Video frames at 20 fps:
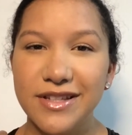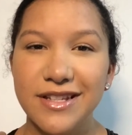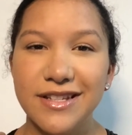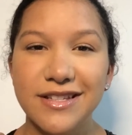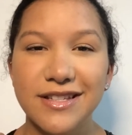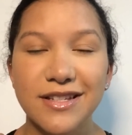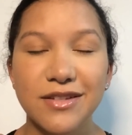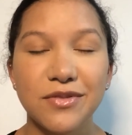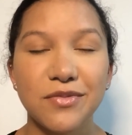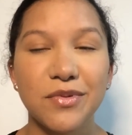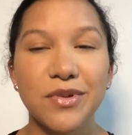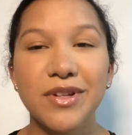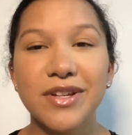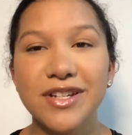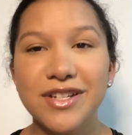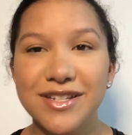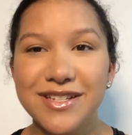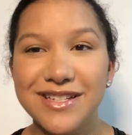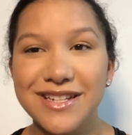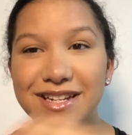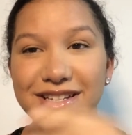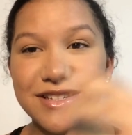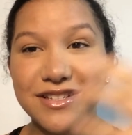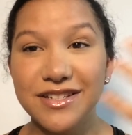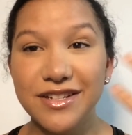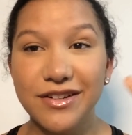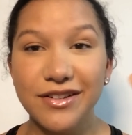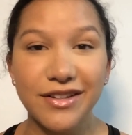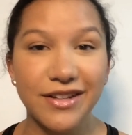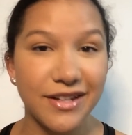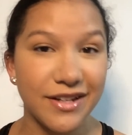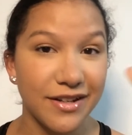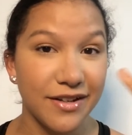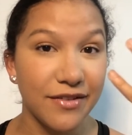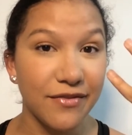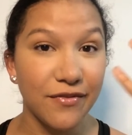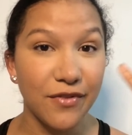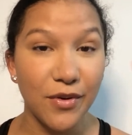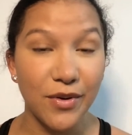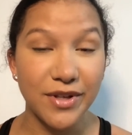This is really just necessarily to
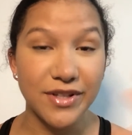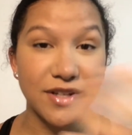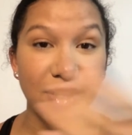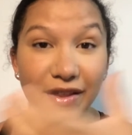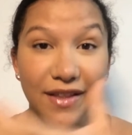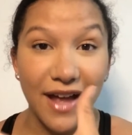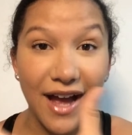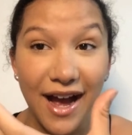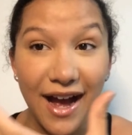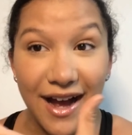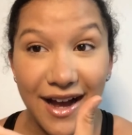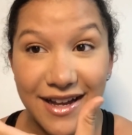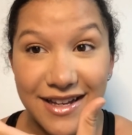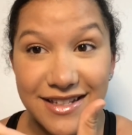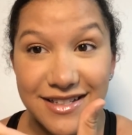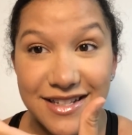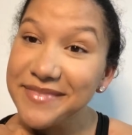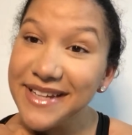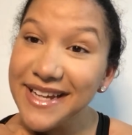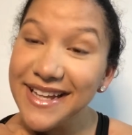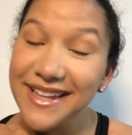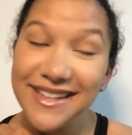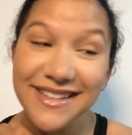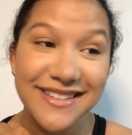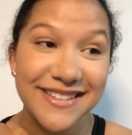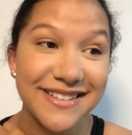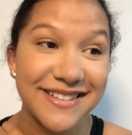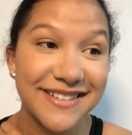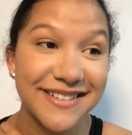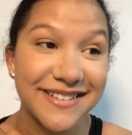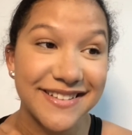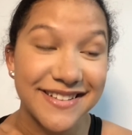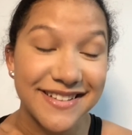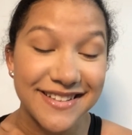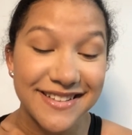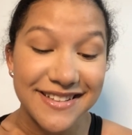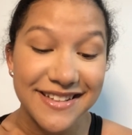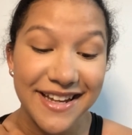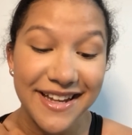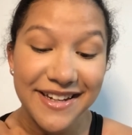focus on the eyes. Yeah,
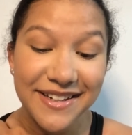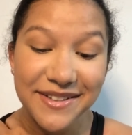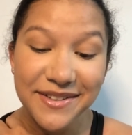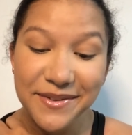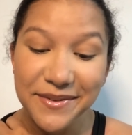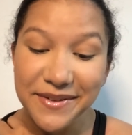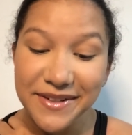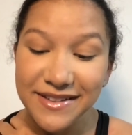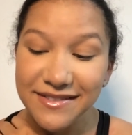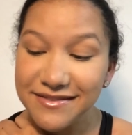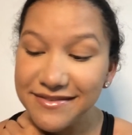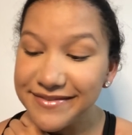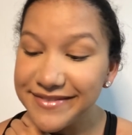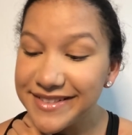let's get into it.